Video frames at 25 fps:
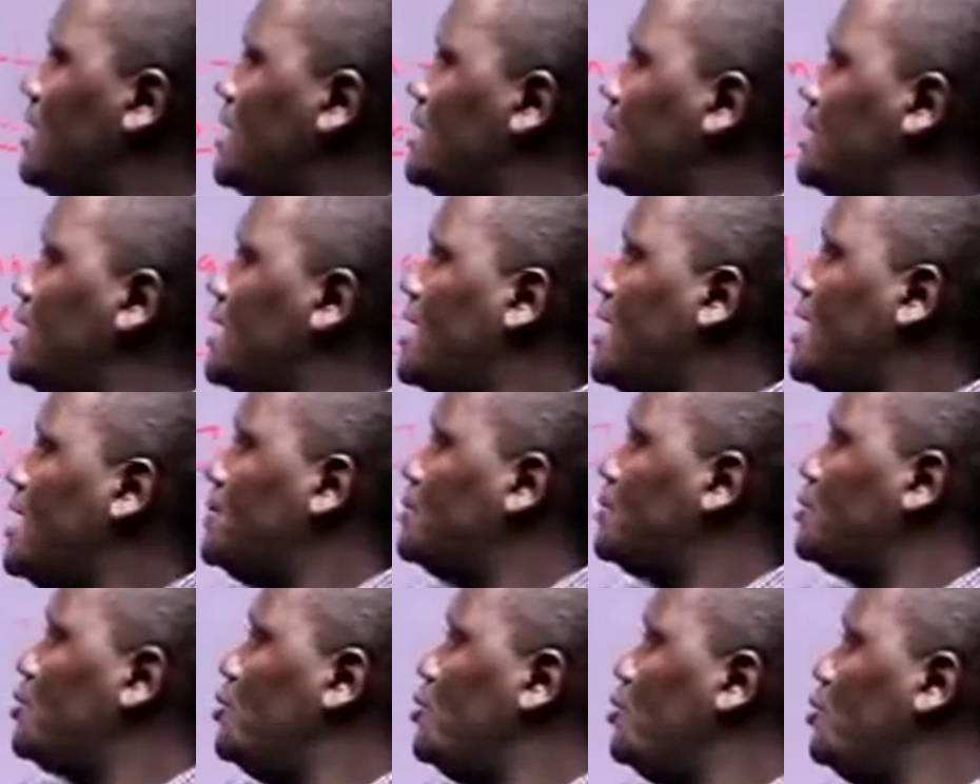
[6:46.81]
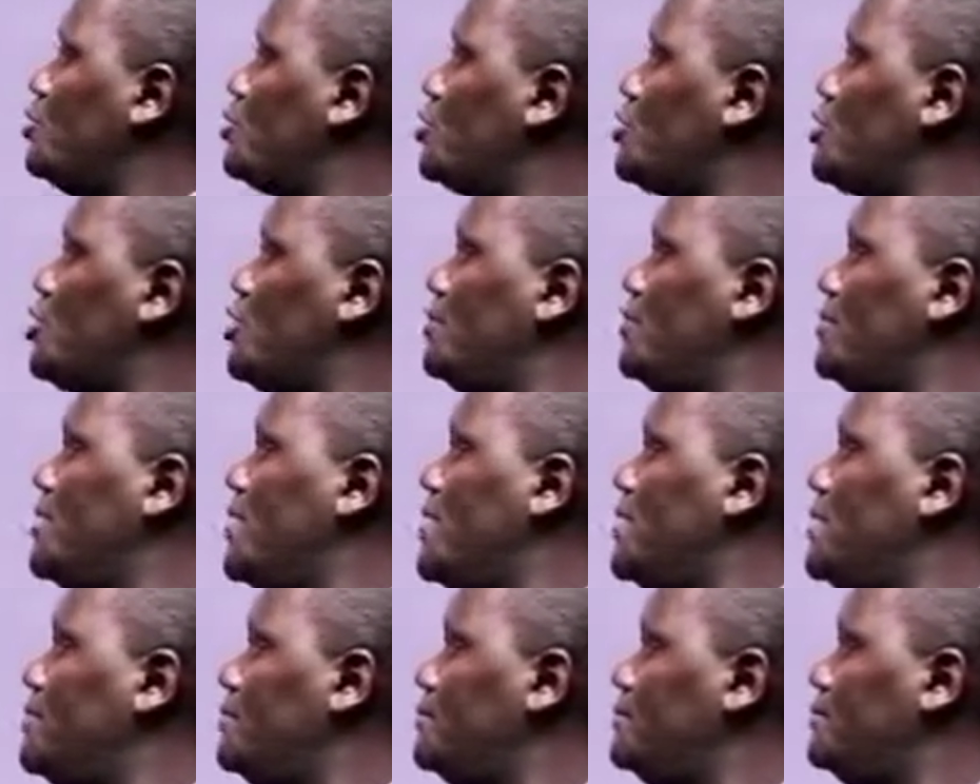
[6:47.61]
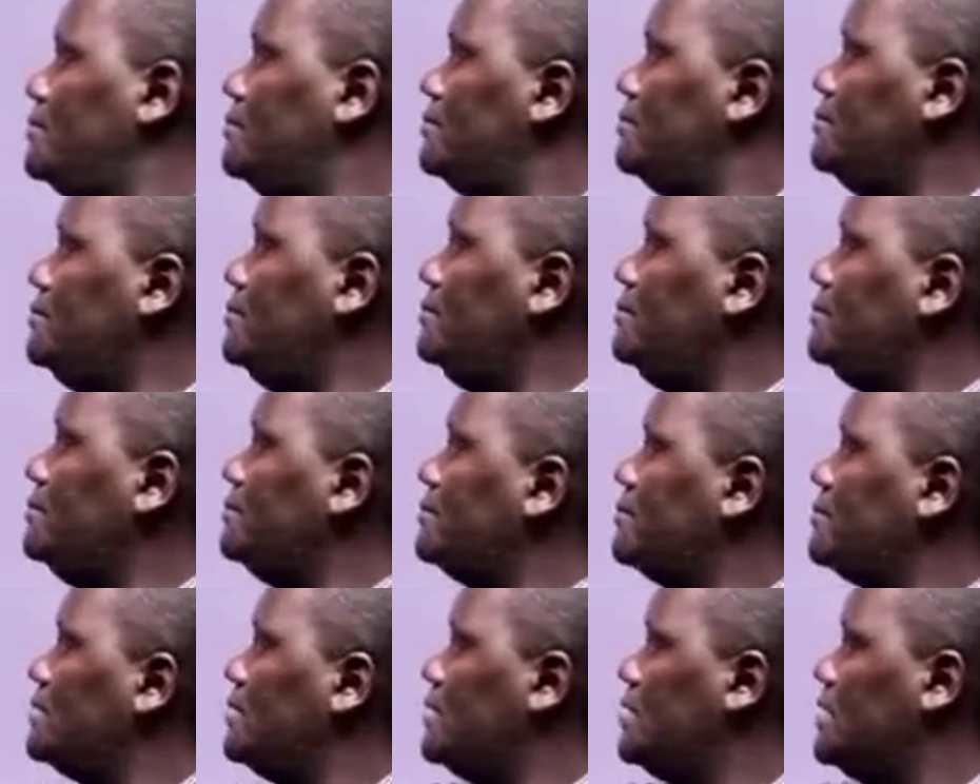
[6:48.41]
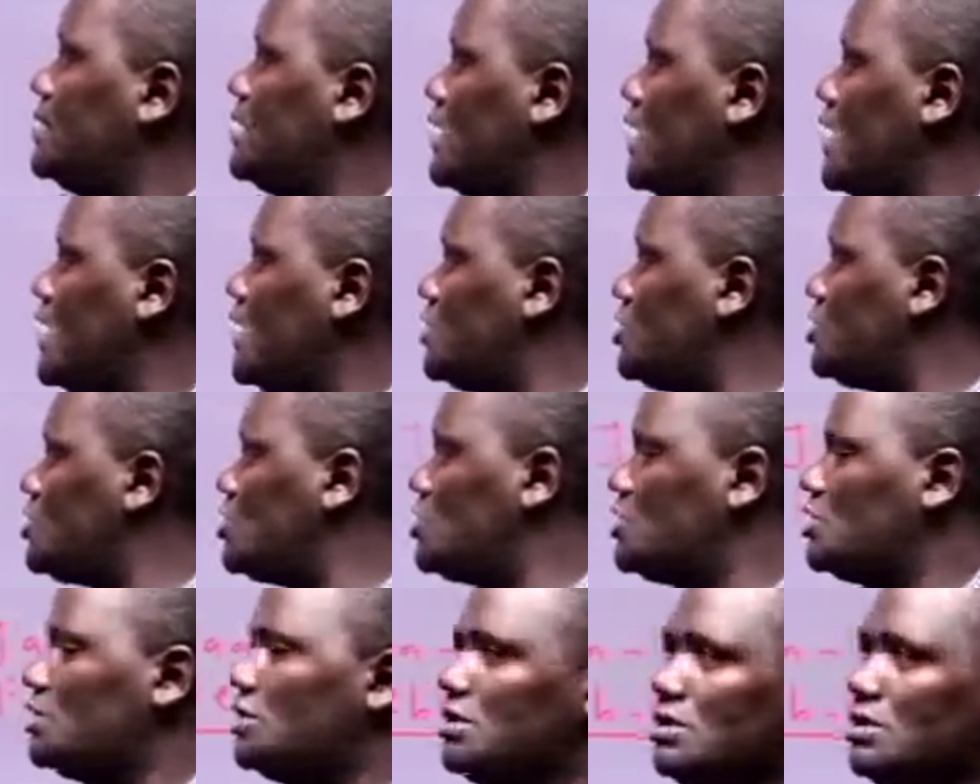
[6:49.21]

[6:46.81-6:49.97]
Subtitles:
in the gaps. October dash